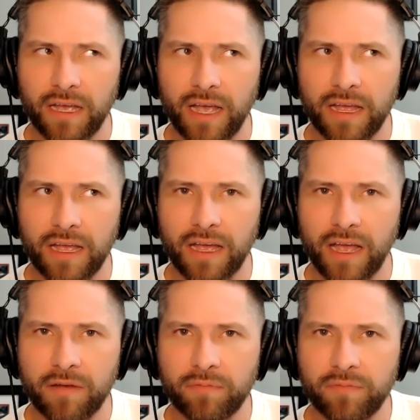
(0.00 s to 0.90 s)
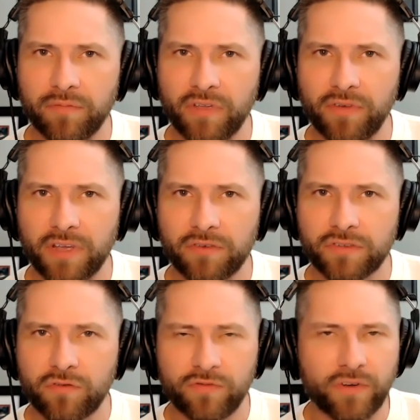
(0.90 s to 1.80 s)
I, if I go to
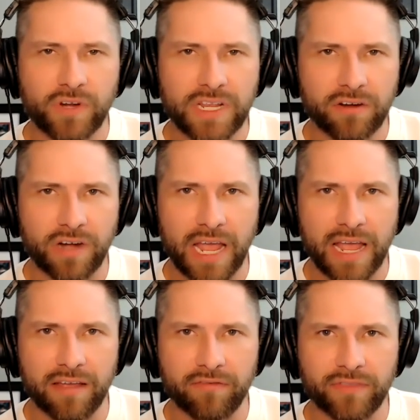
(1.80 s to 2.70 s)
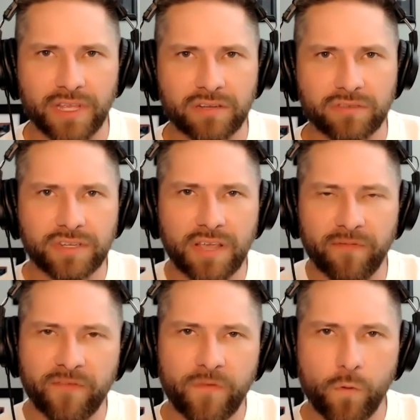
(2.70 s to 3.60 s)
school for a year and a half, that'll skip
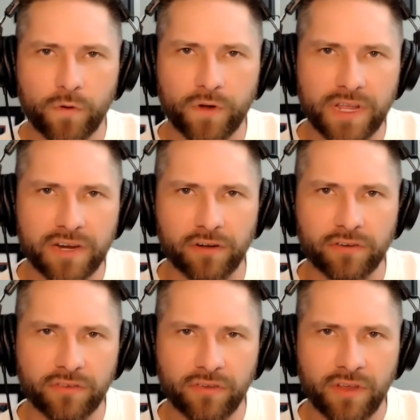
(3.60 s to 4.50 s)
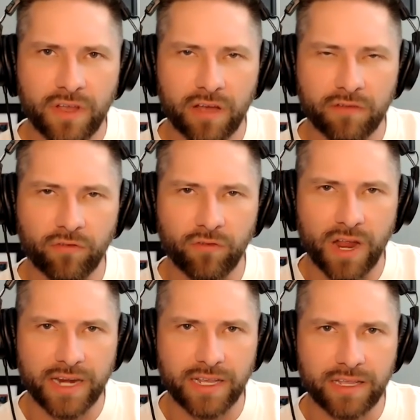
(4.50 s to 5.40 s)
4 years of
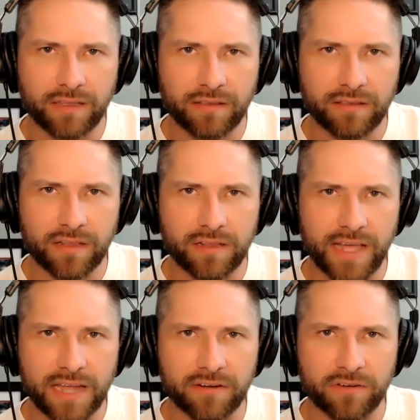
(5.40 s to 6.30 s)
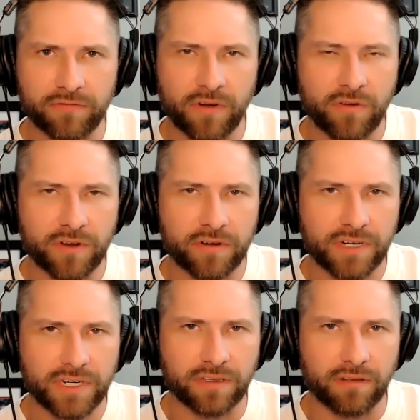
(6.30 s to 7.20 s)
grinding the ladder for no good reason.